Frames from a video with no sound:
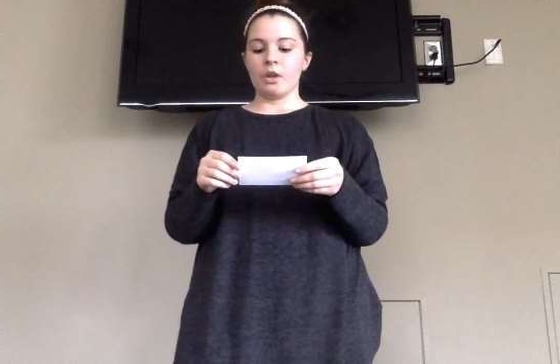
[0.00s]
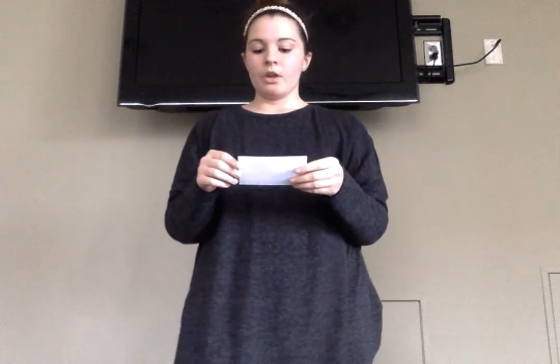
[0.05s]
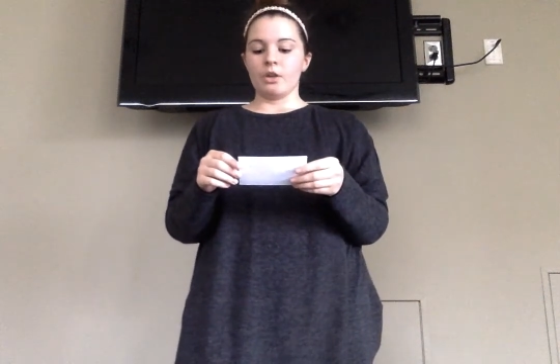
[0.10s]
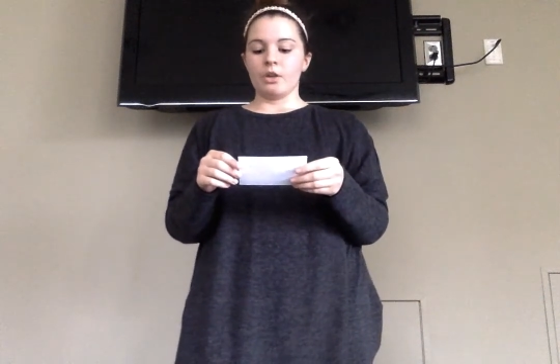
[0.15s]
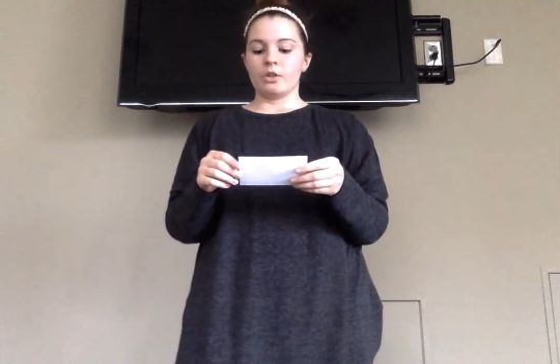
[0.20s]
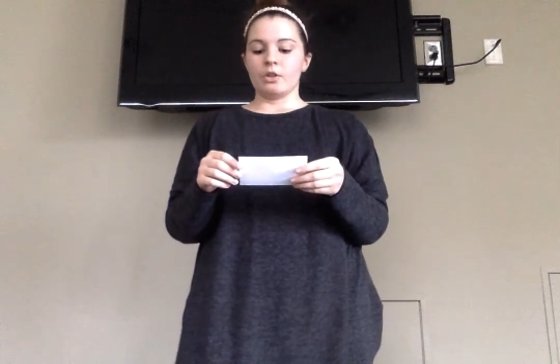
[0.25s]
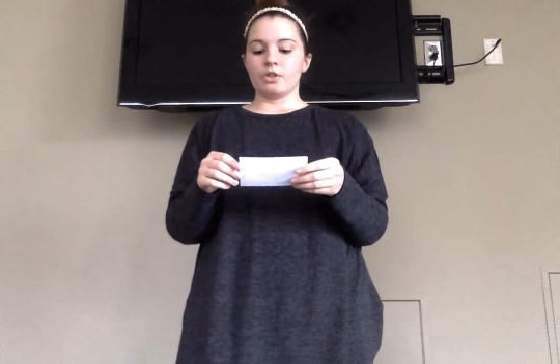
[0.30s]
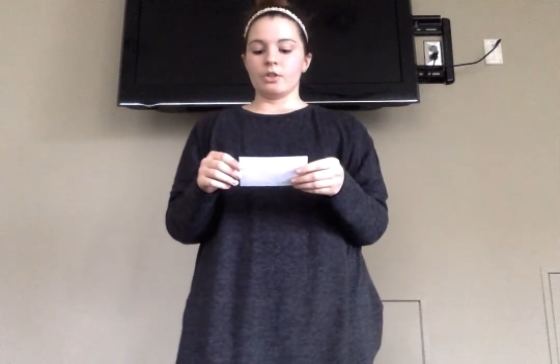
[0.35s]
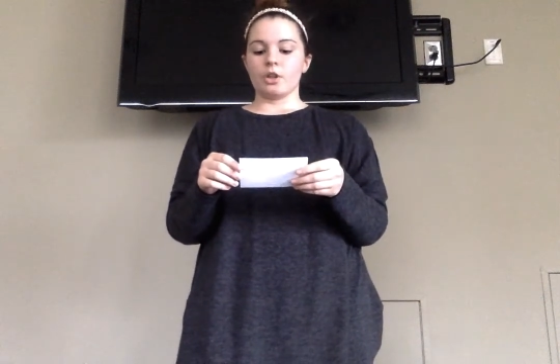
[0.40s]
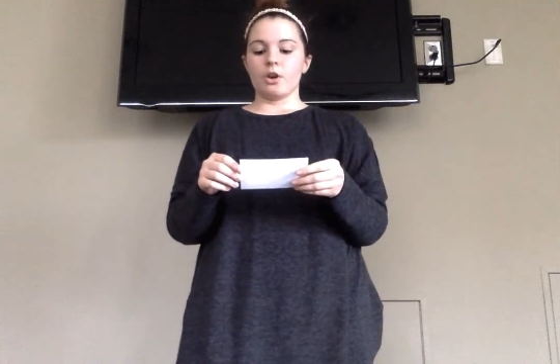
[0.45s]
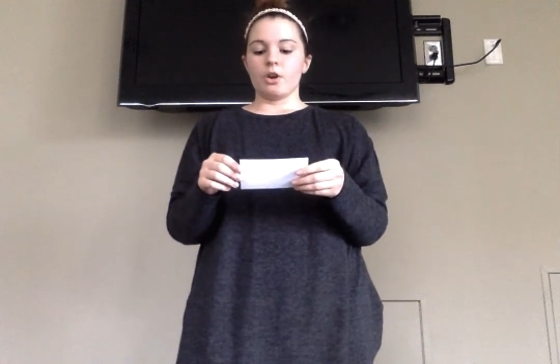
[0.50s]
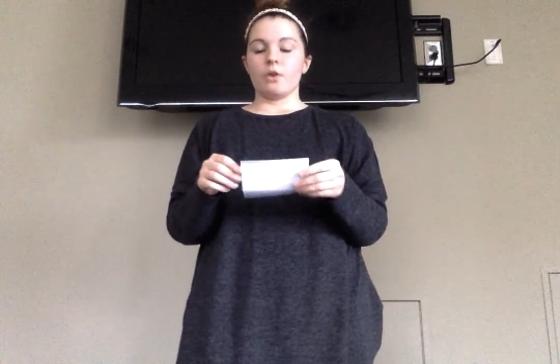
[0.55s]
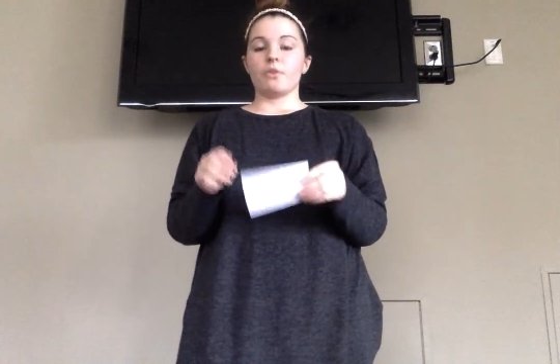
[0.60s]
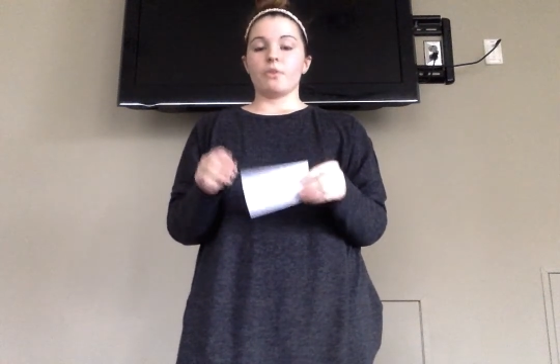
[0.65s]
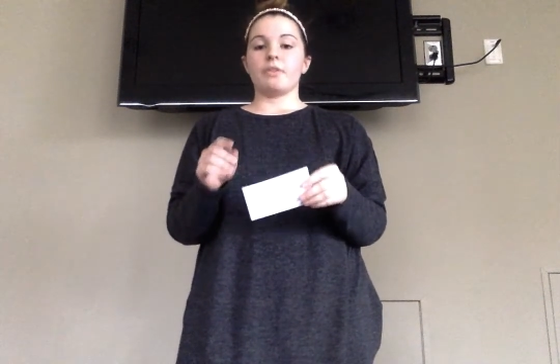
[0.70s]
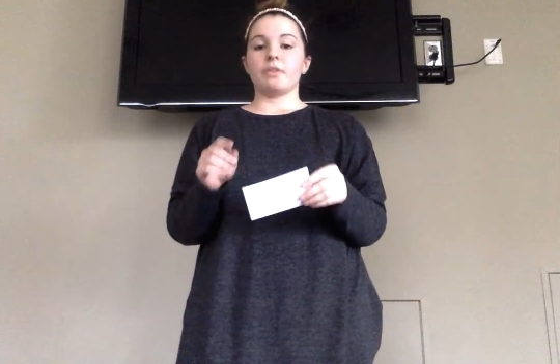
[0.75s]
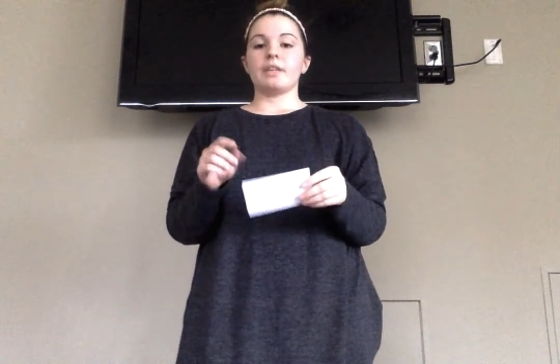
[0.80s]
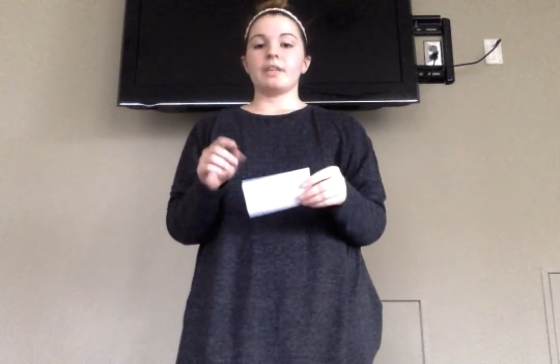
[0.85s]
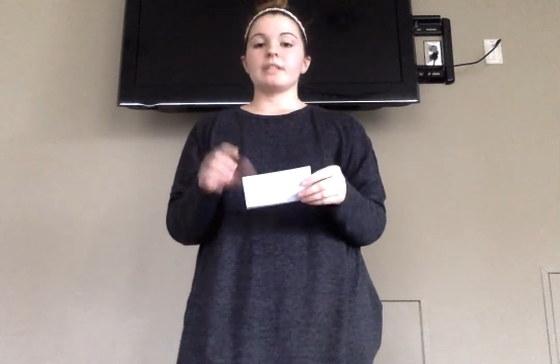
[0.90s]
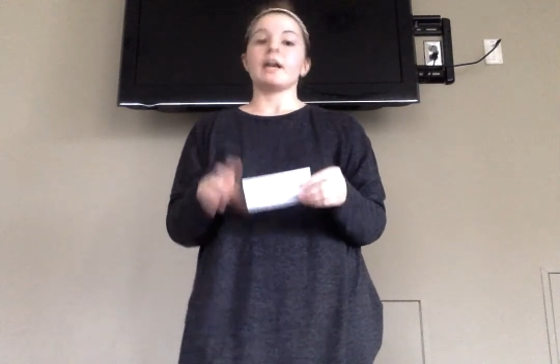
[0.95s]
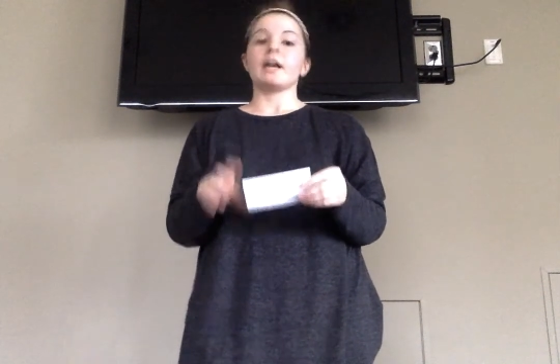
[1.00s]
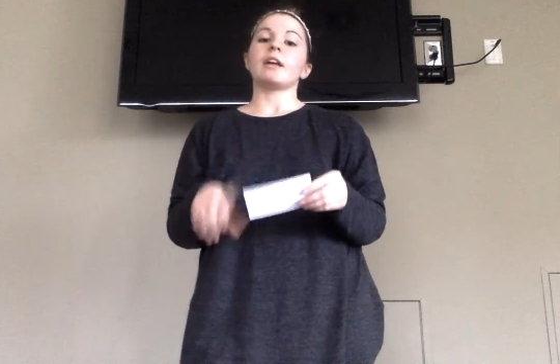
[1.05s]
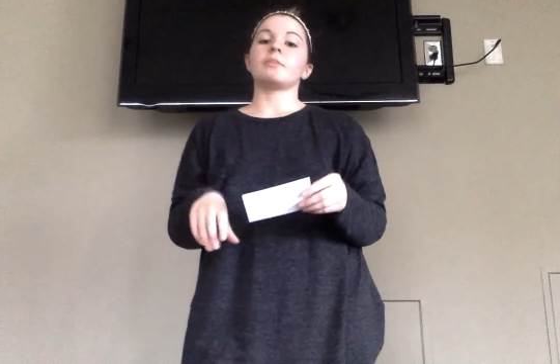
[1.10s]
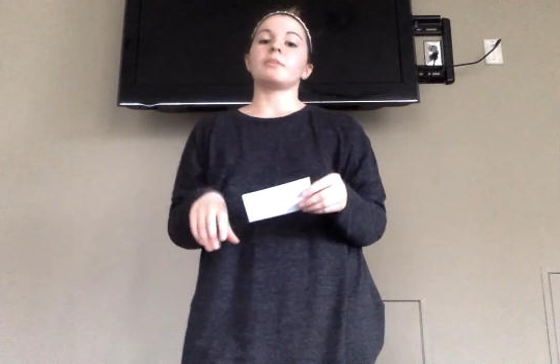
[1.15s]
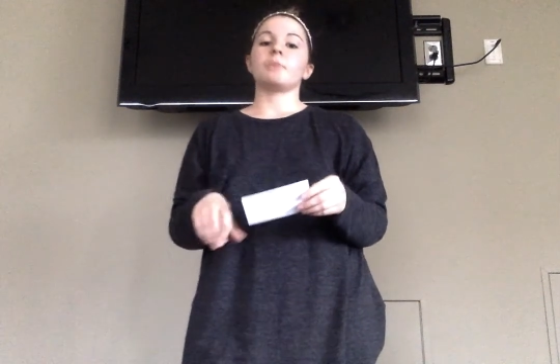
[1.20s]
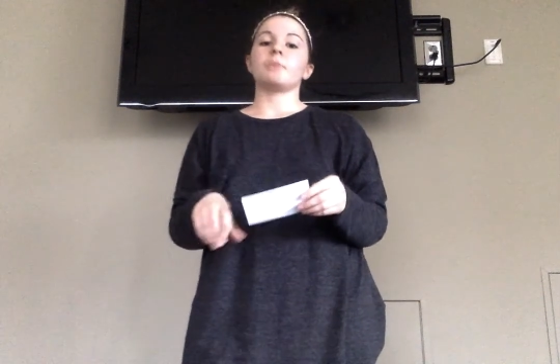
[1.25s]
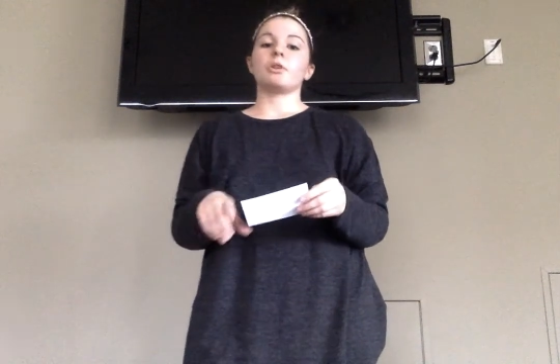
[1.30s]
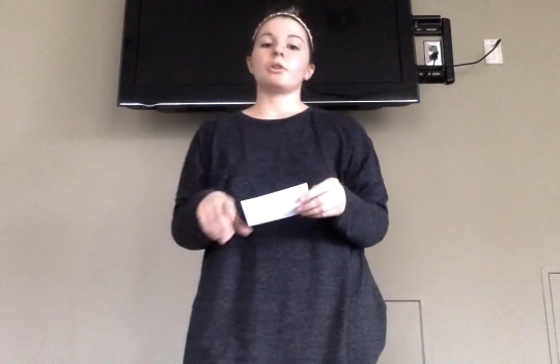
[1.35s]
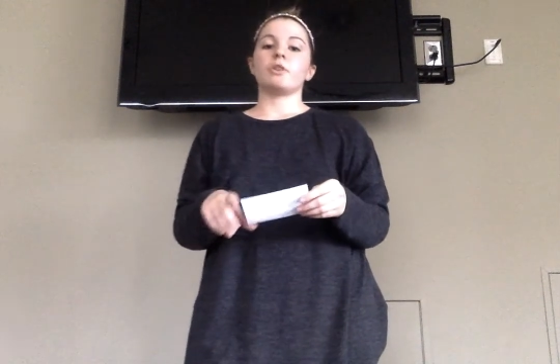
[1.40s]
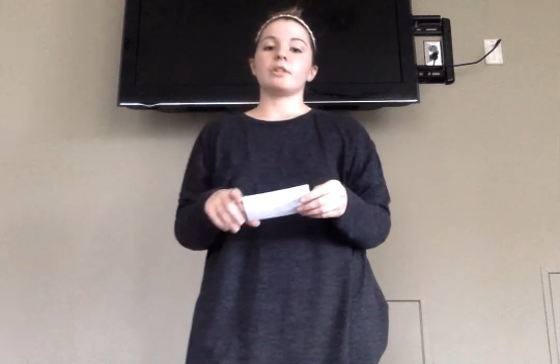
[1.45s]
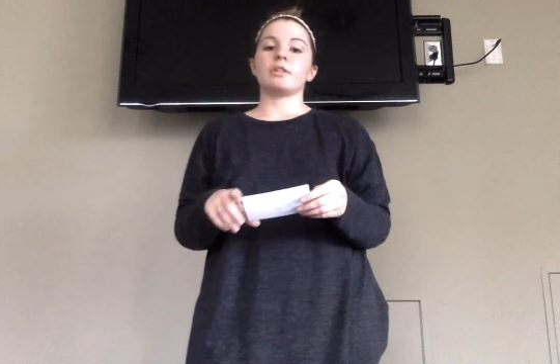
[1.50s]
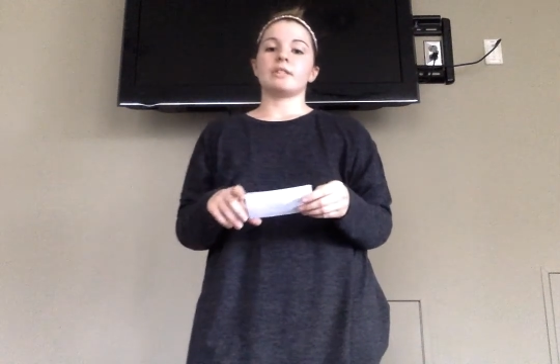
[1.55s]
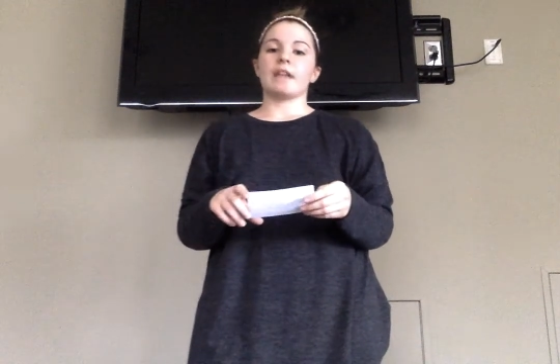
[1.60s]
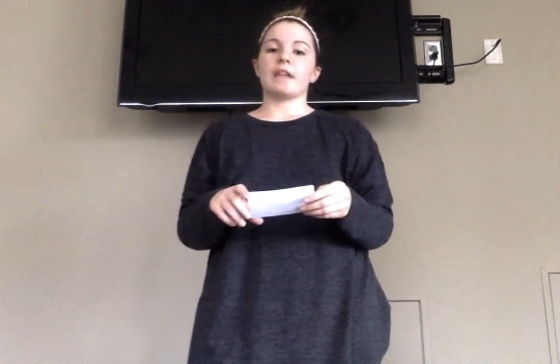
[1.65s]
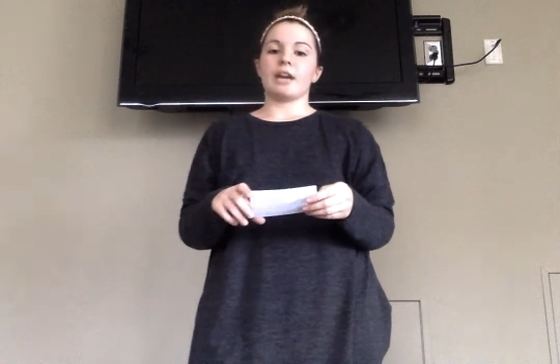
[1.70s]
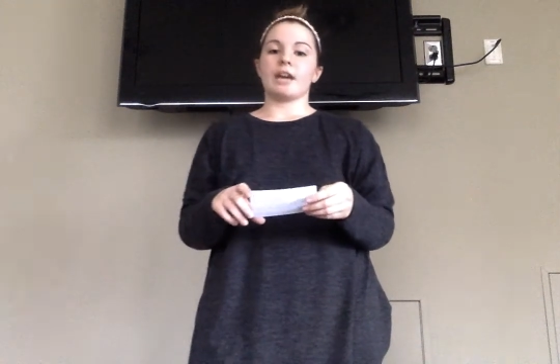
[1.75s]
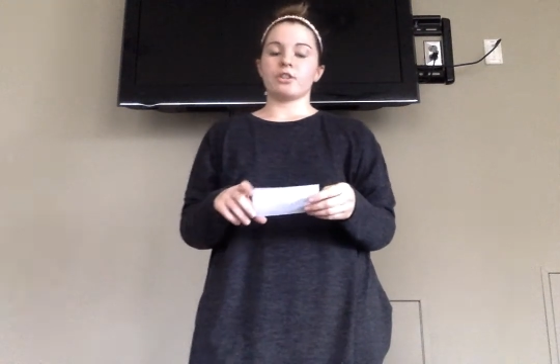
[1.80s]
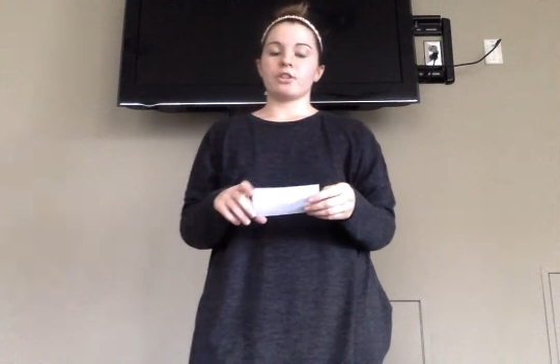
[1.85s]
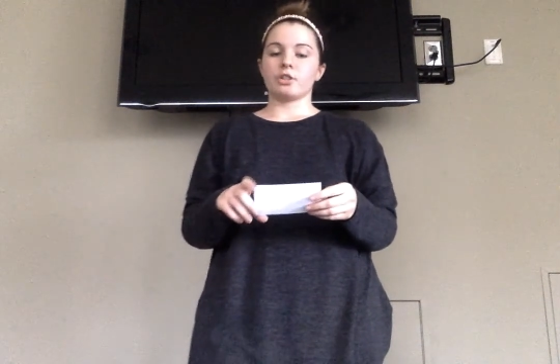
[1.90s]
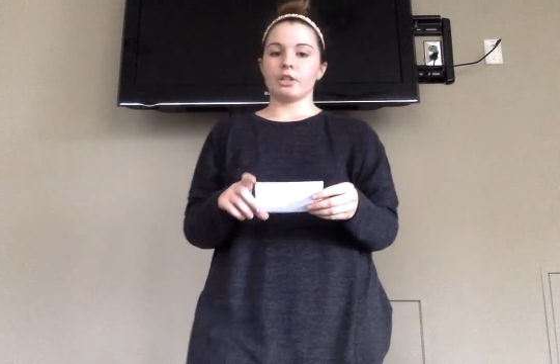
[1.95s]
So this hospital is
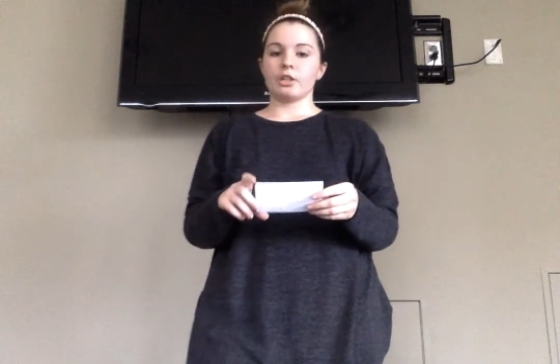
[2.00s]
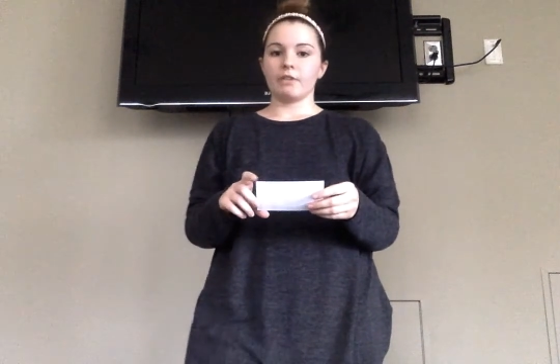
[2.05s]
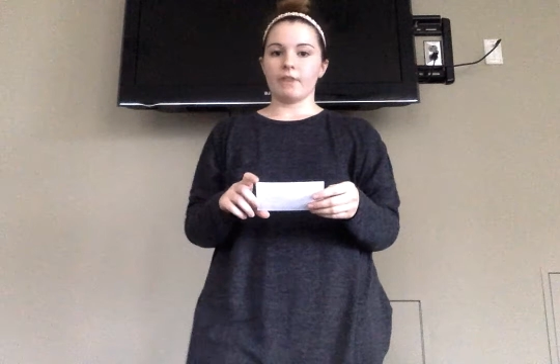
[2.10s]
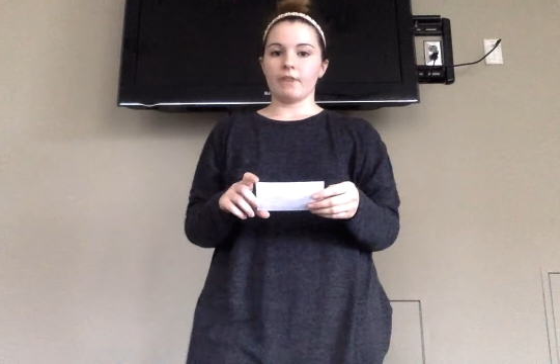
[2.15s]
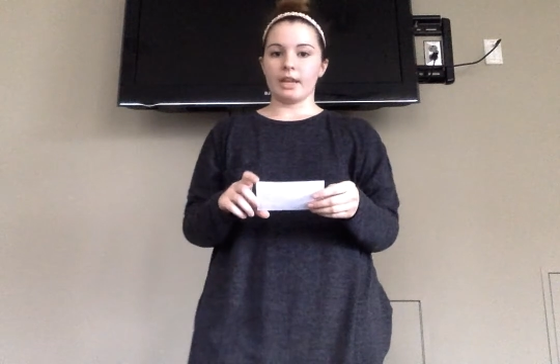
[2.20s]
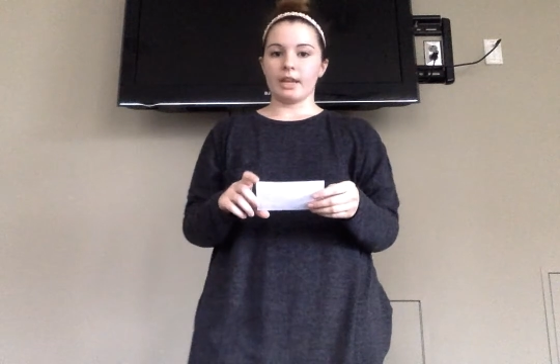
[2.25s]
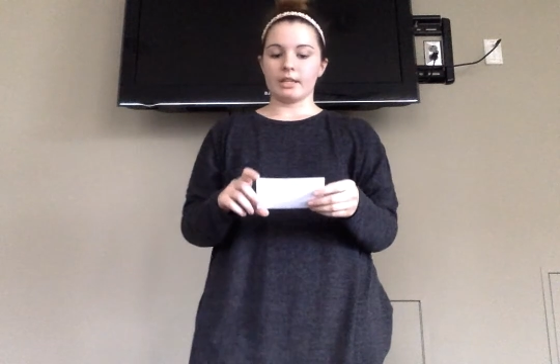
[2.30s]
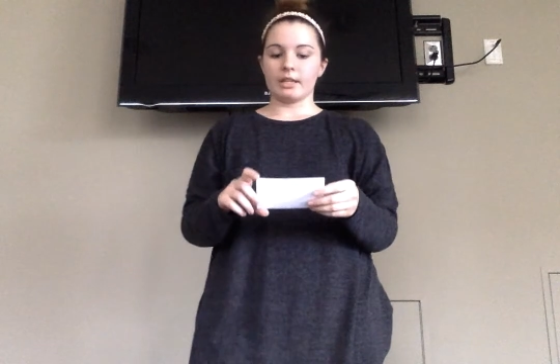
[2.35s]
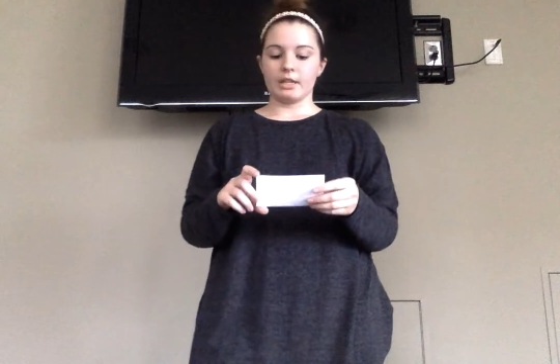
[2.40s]
nationally ranked,